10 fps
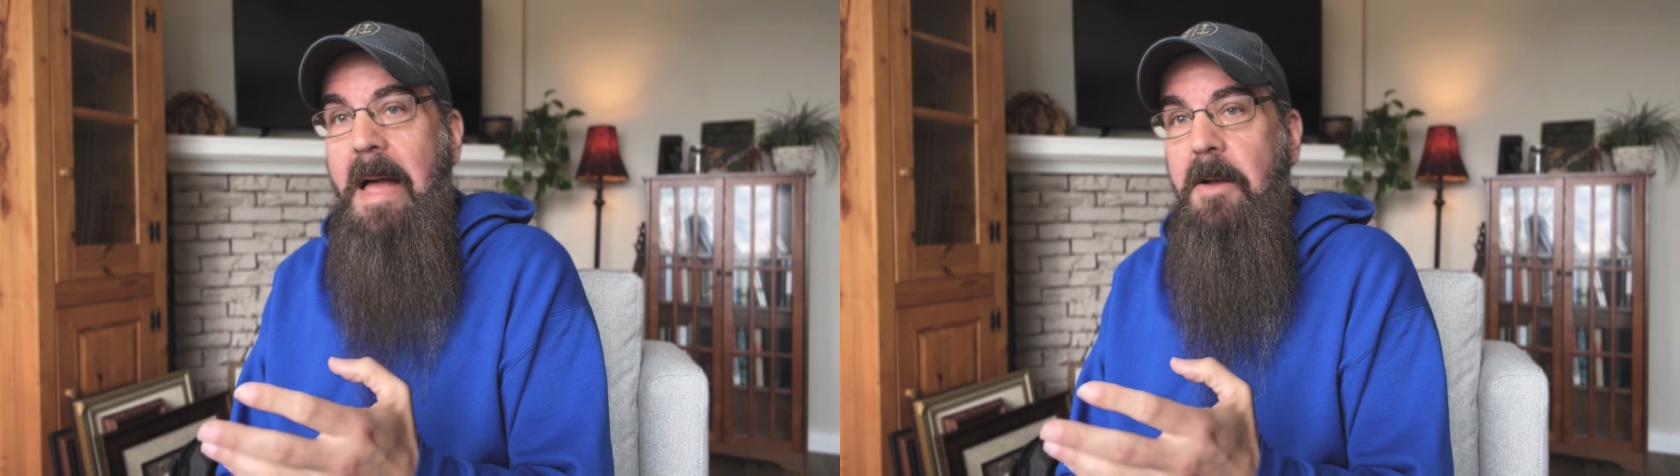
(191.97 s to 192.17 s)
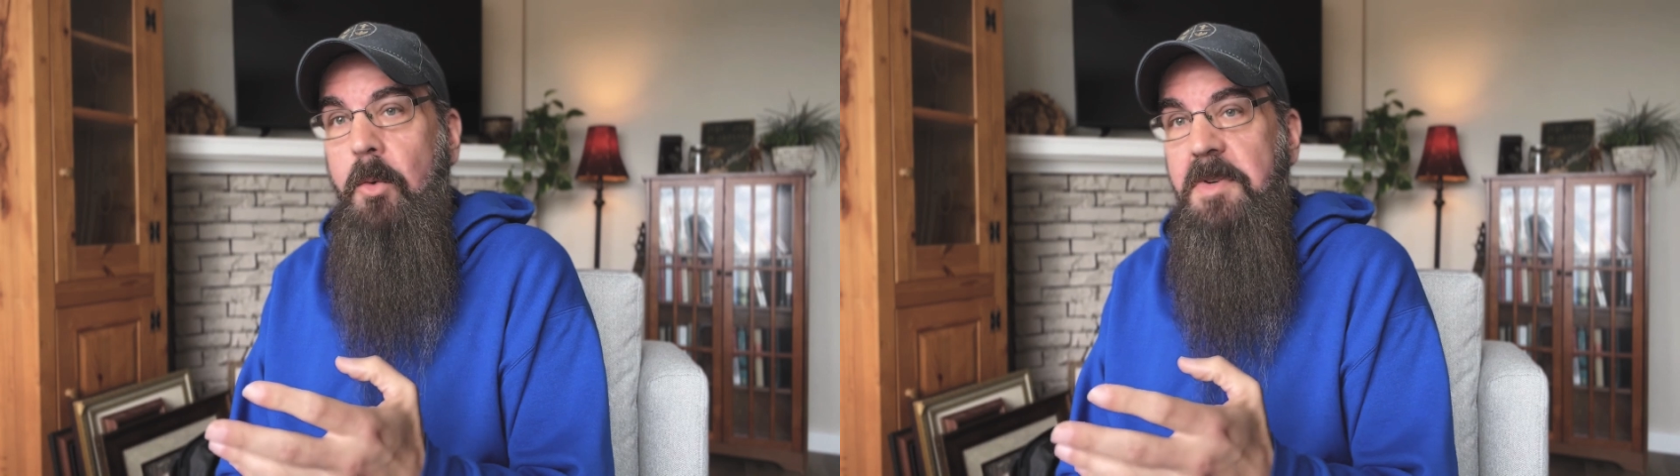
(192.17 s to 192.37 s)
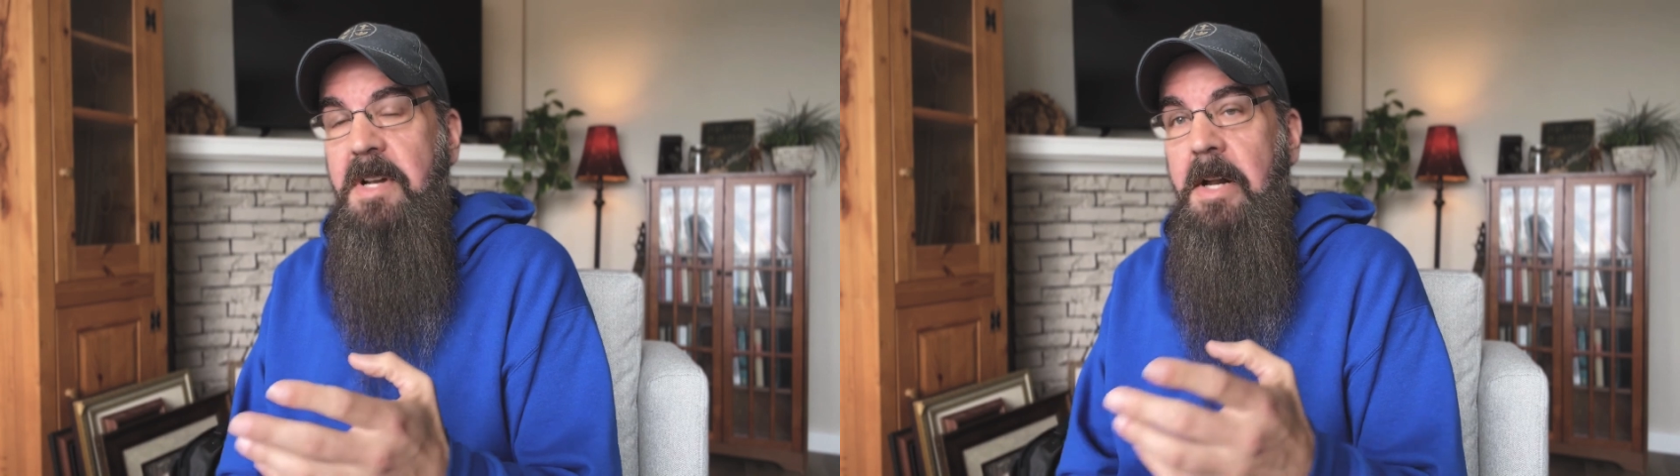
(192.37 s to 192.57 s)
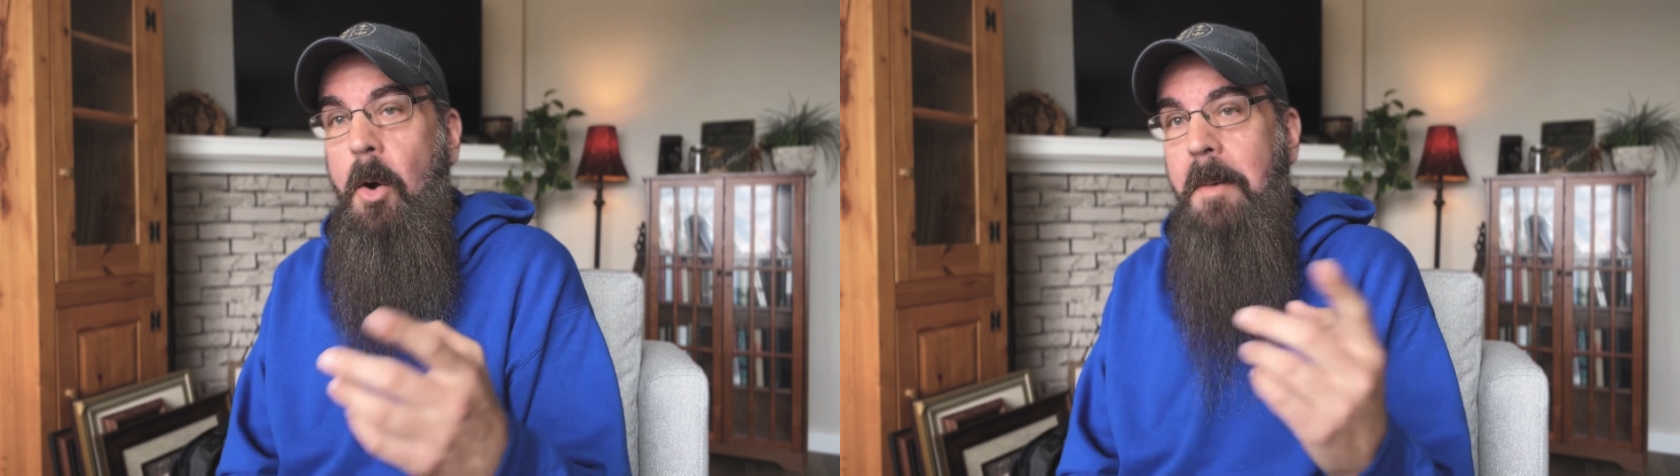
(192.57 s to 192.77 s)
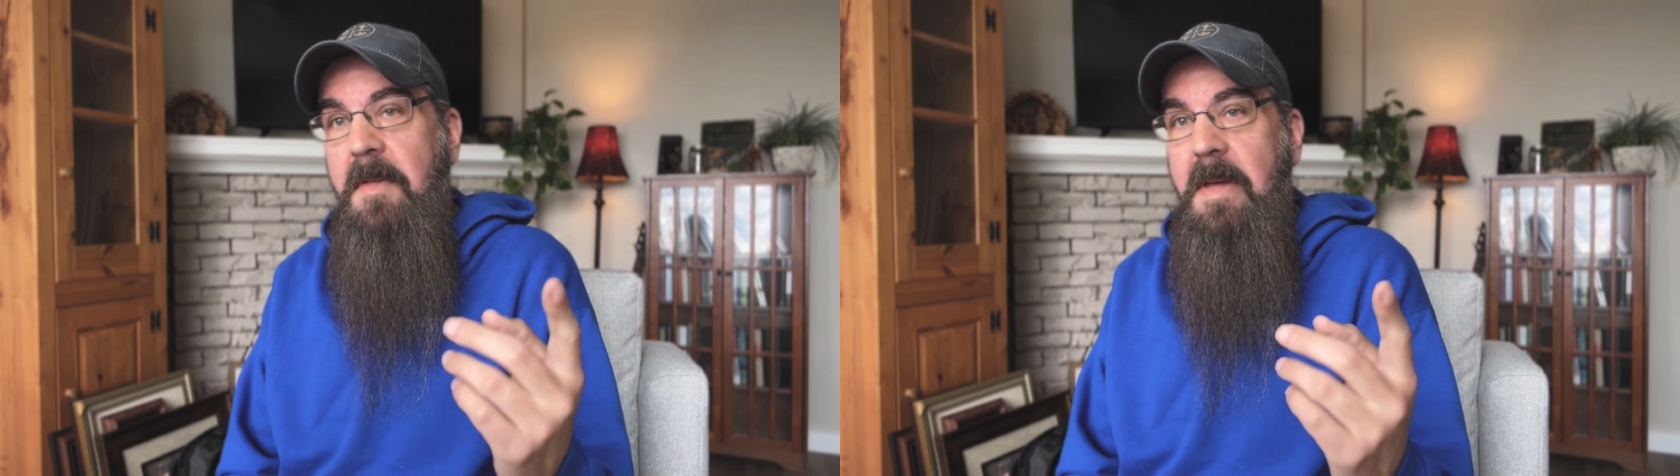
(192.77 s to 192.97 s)
Michael was going to
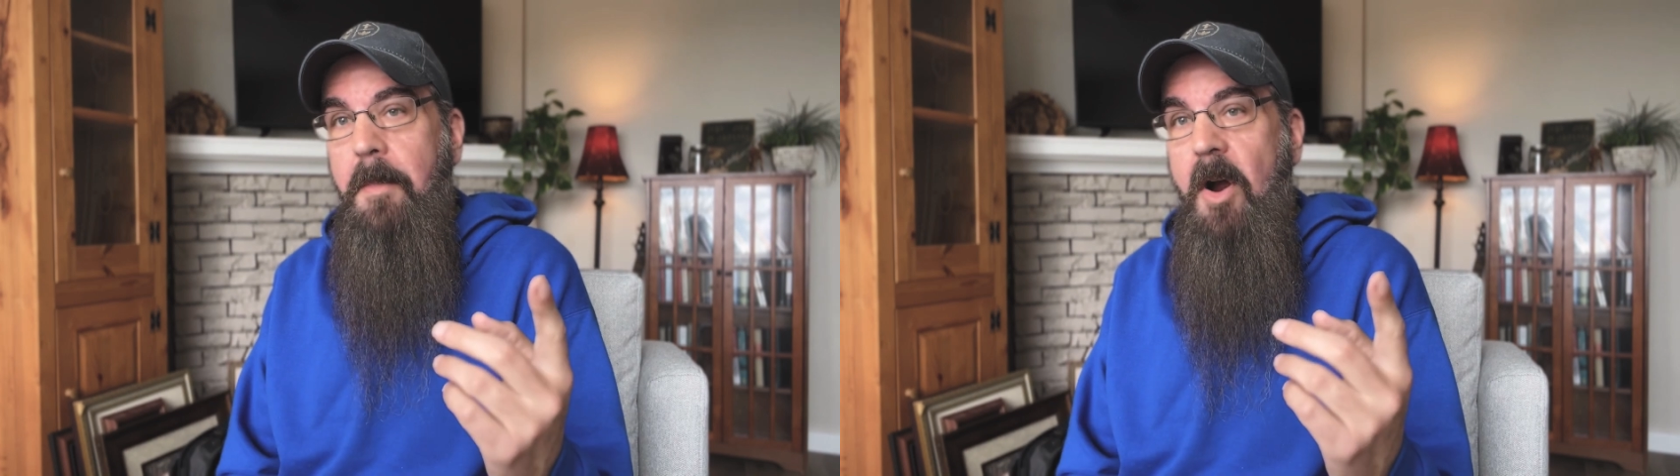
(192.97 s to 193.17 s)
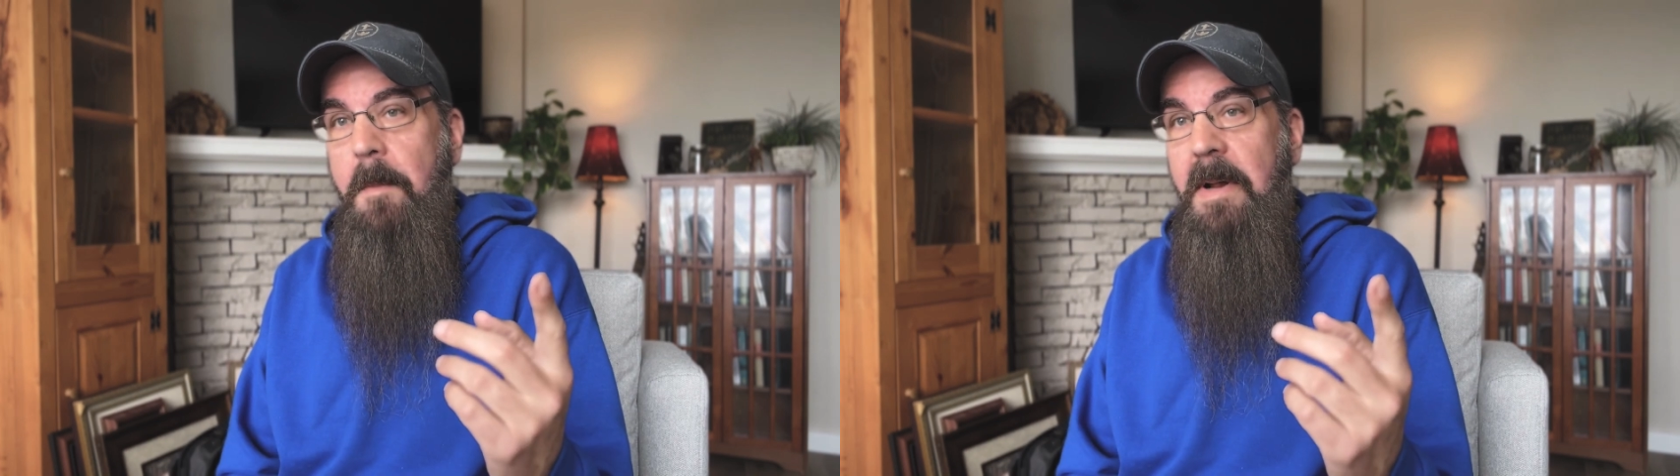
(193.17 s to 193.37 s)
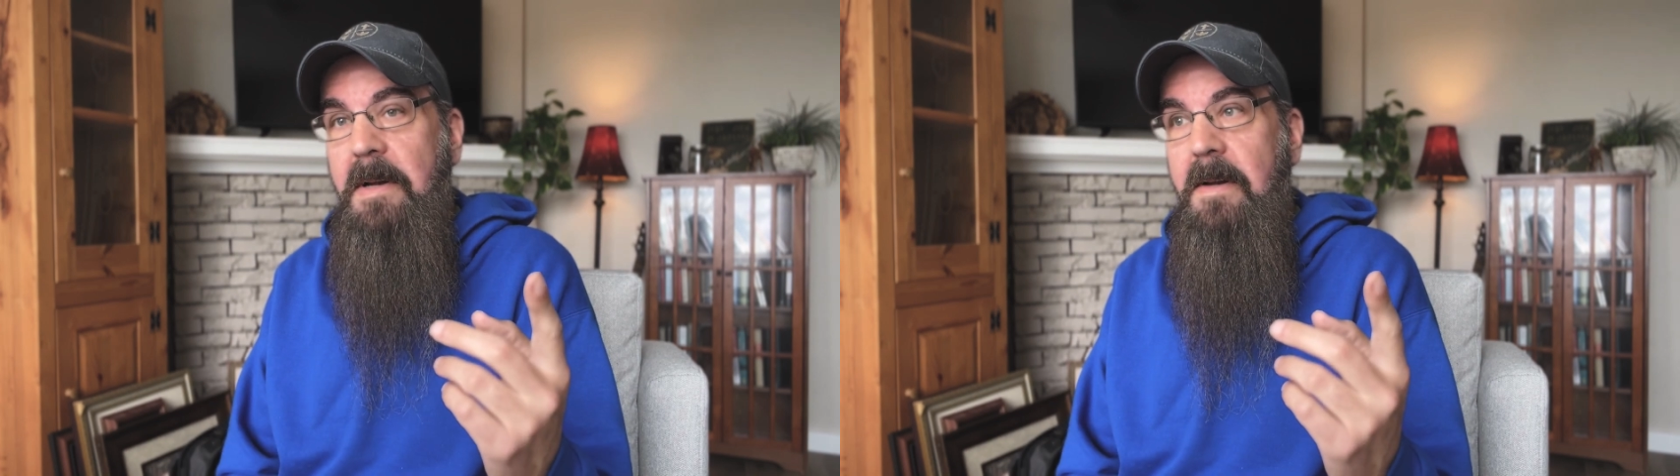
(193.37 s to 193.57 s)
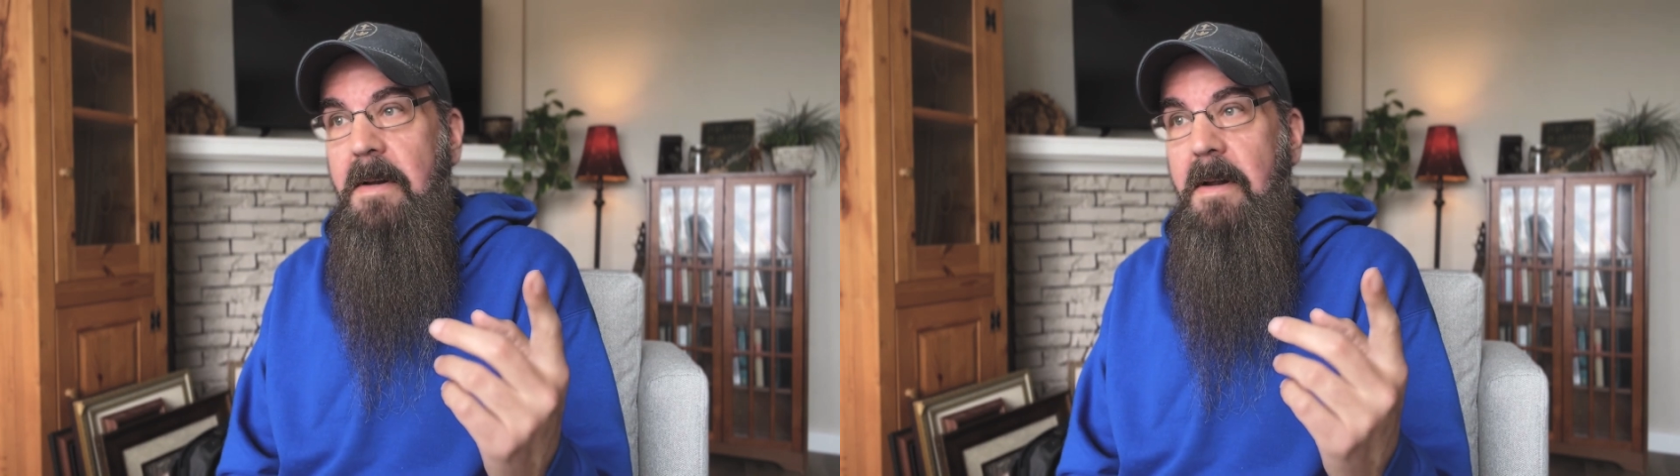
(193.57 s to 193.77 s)
go up to the apartment